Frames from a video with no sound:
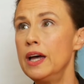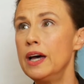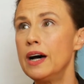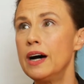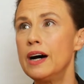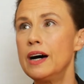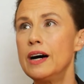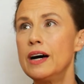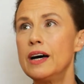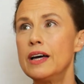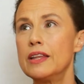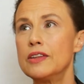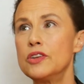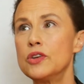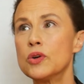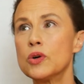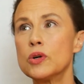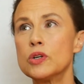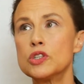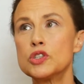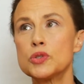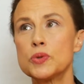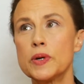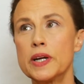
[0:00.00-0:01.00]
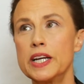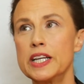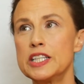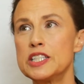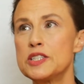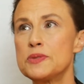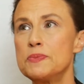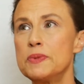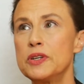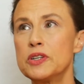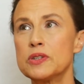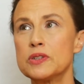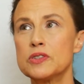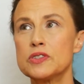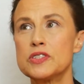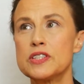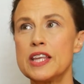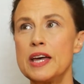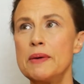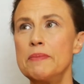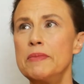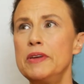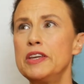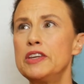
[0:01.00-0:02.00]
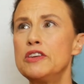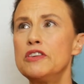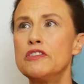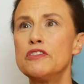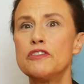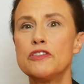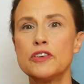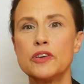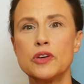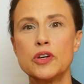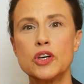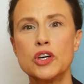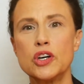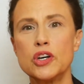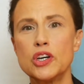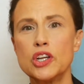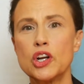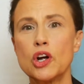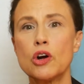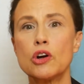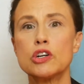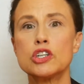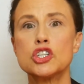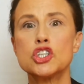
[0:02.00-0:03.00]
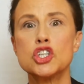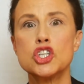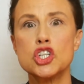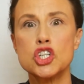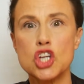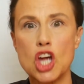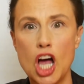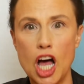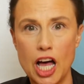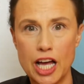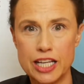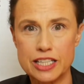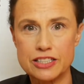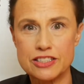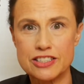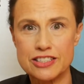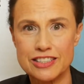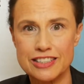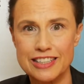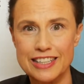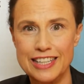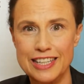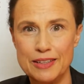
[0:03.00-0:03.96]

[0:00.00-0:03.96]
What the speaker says: neurotransmitters that make you feel good are shot